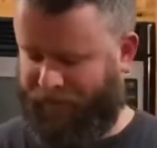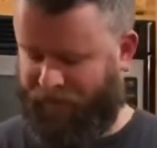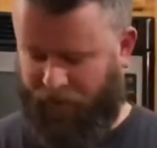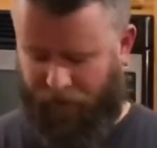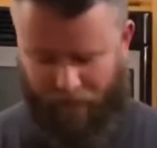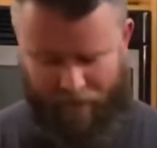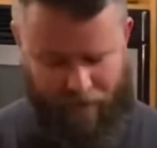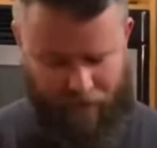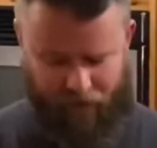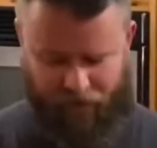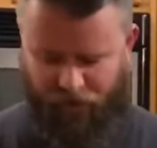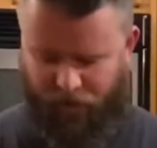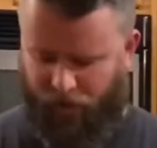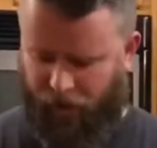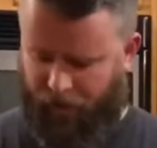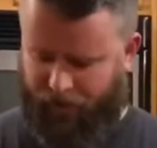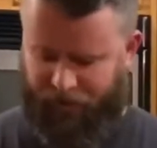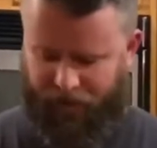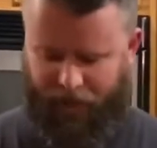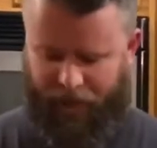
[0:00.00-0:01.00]
Mixed it
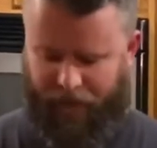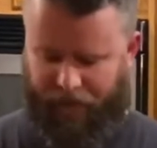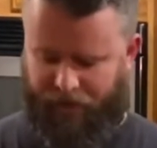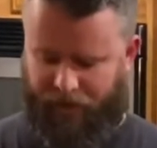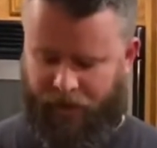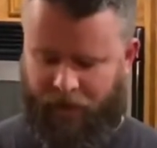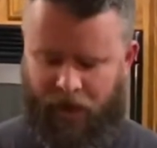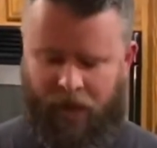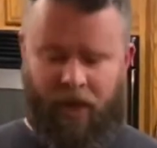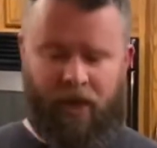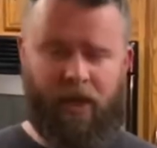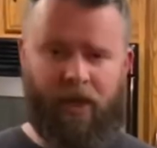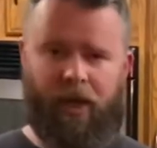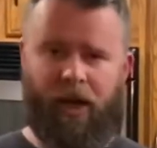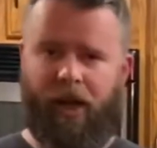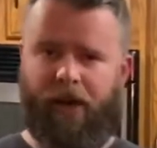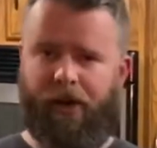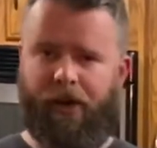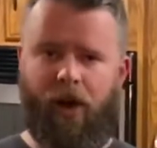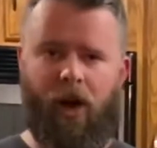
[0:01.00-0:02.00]
all together,
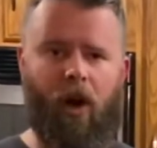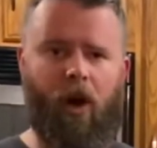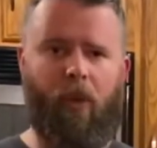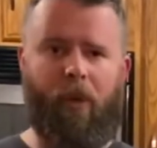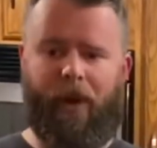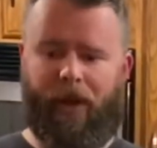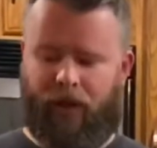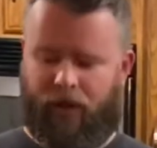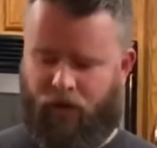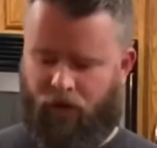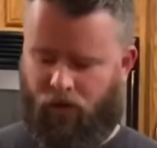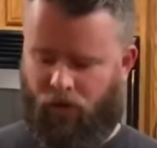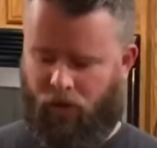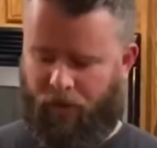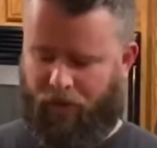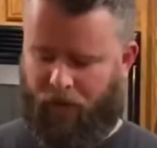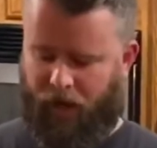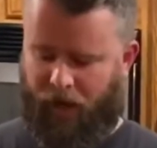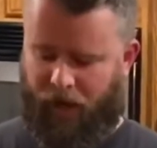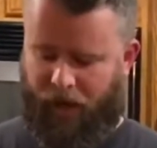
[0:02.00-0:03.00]
got it all well
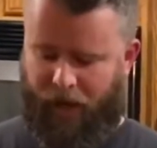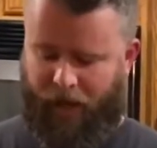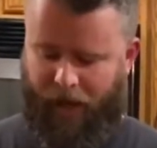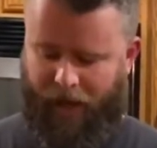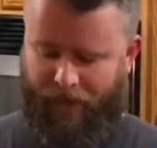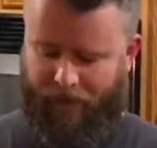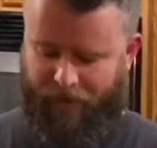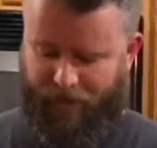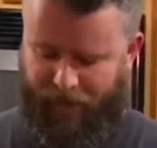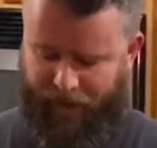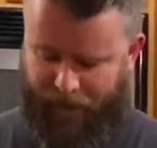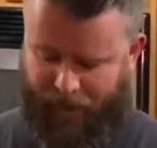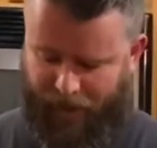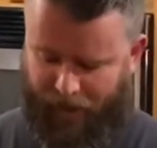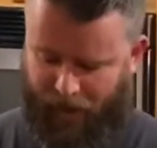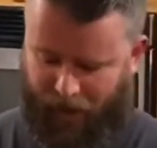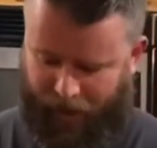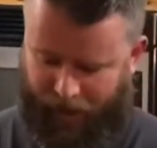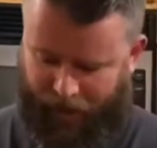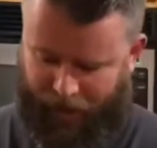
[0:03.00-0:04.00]
incorporated, and then
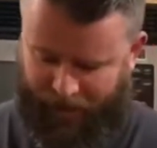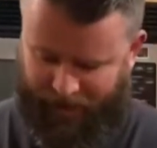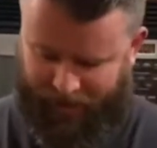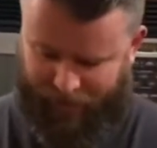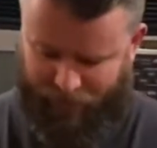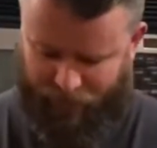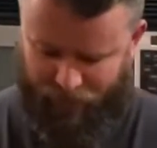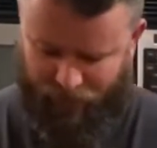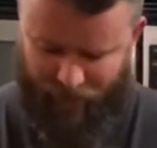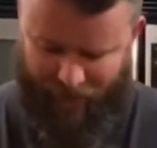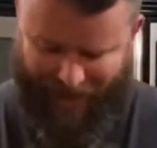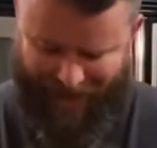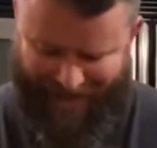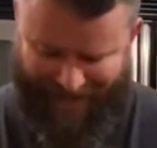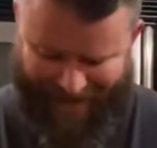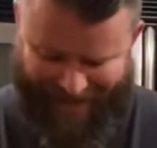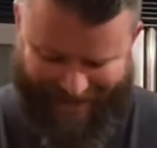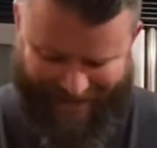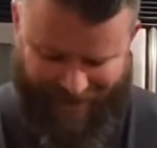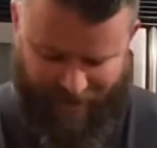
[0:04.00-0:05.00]
I got the bread
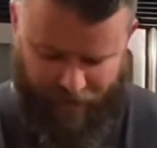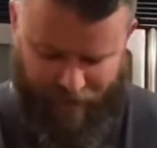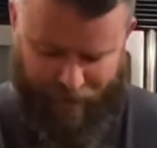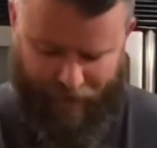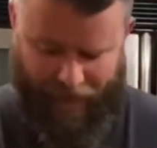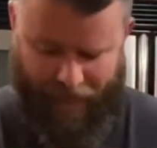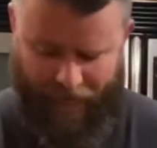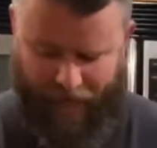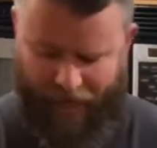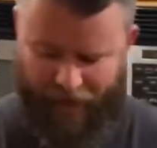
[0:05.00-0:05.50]
in the pan